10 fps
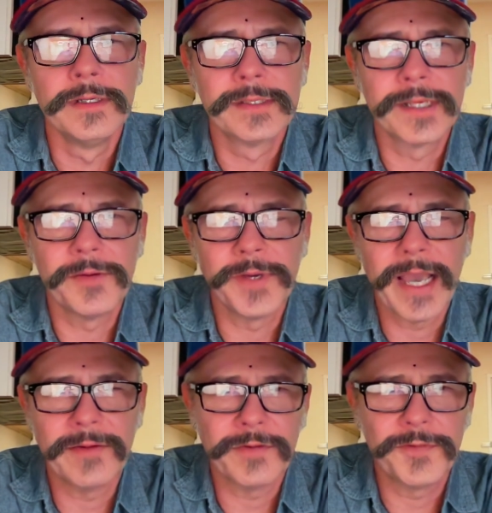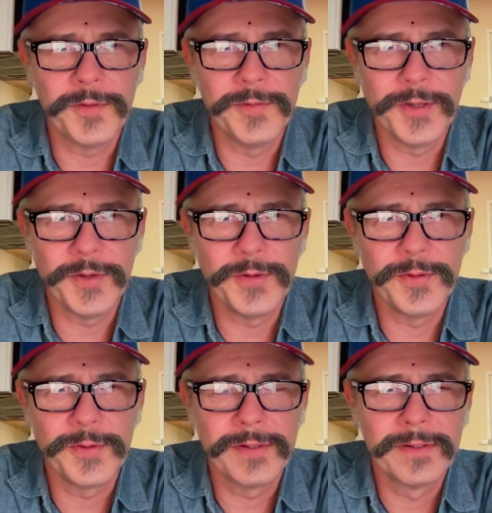So we have a few
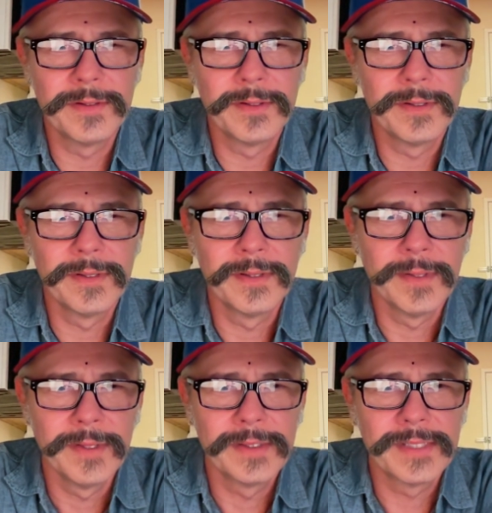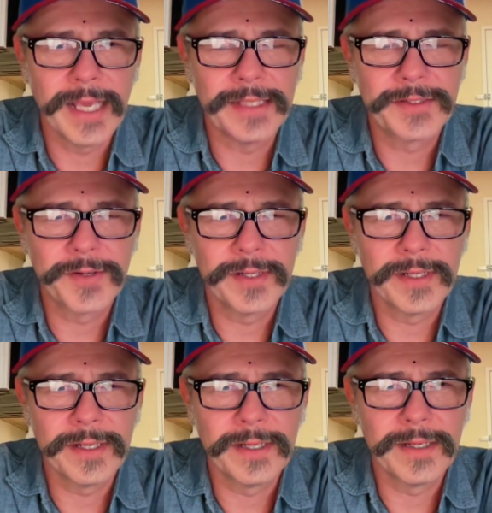new
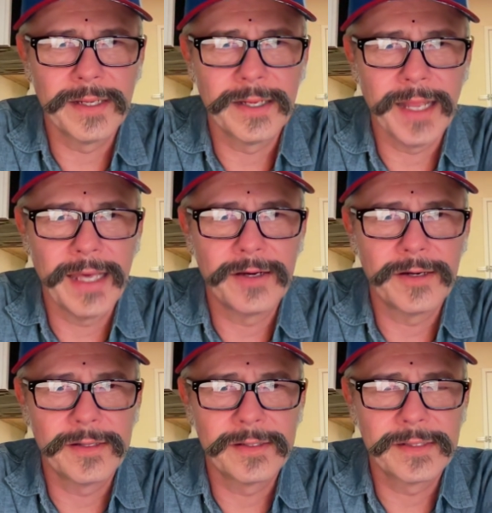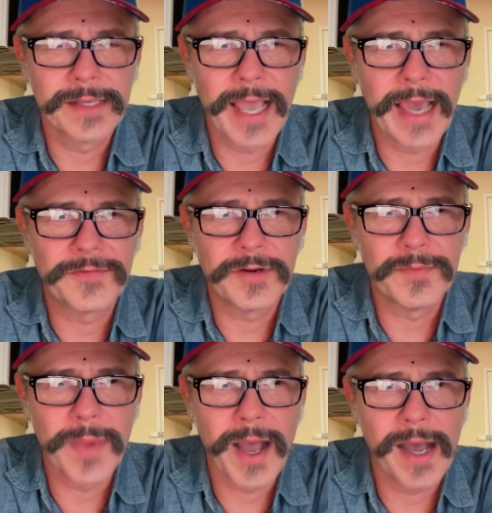Sanskrit letters. After
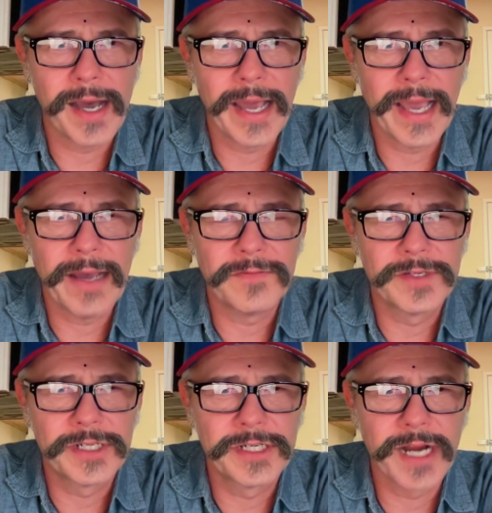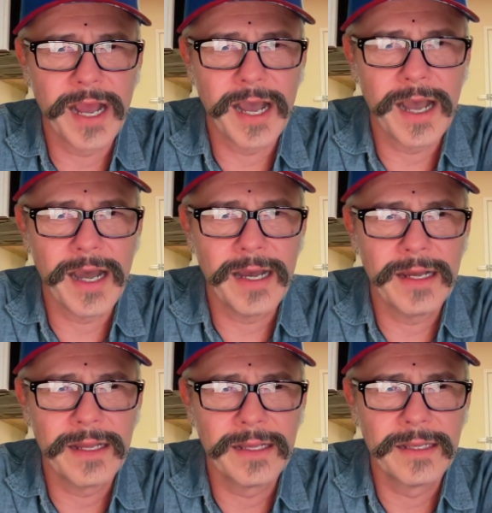Ma, I have Sha,
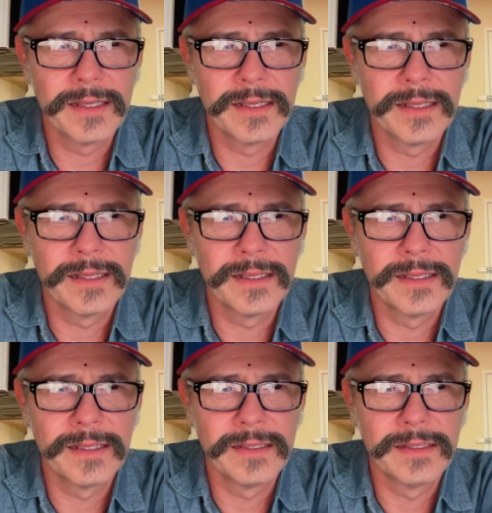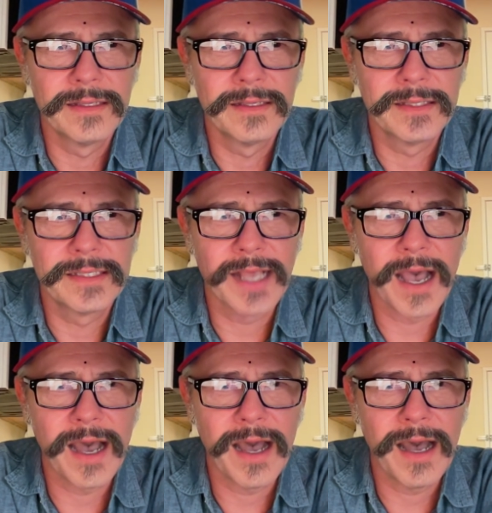
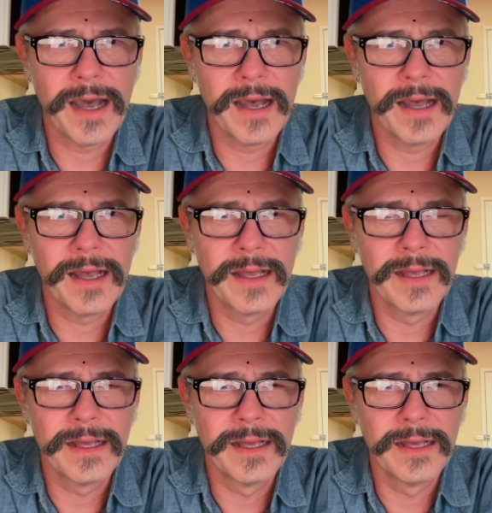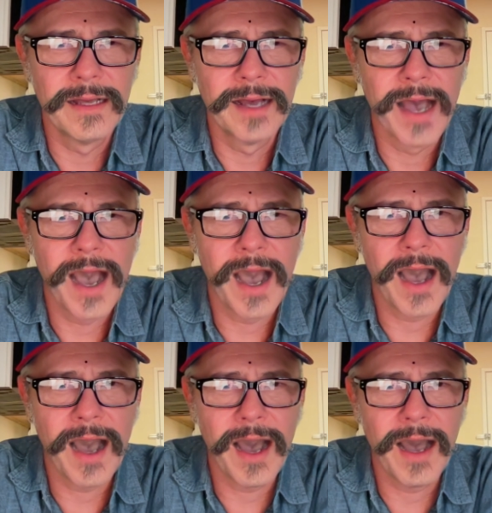Sa,
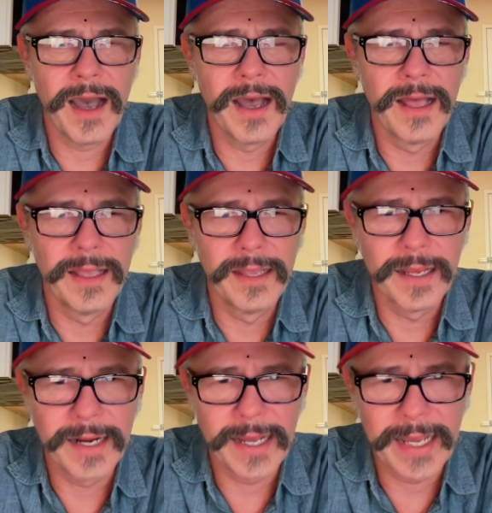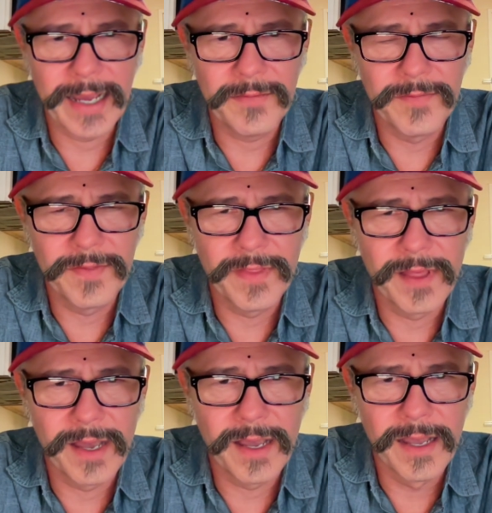Ha, and I have
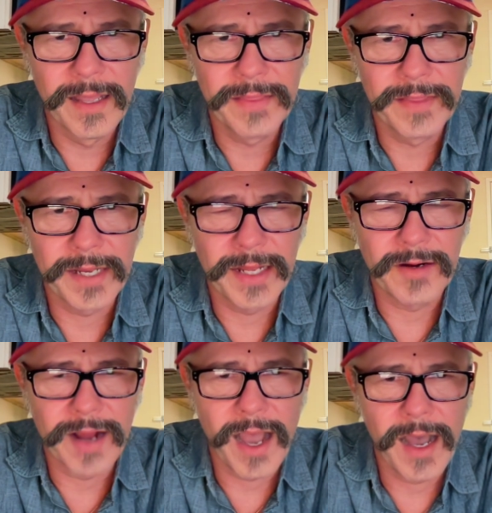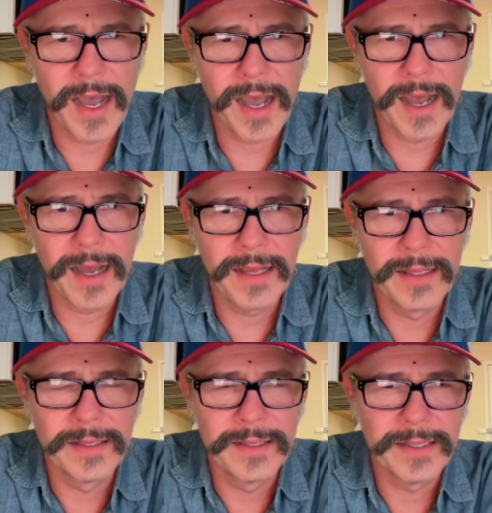the letter
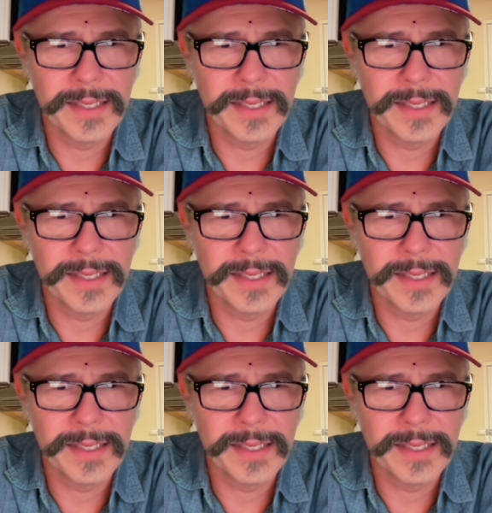Ha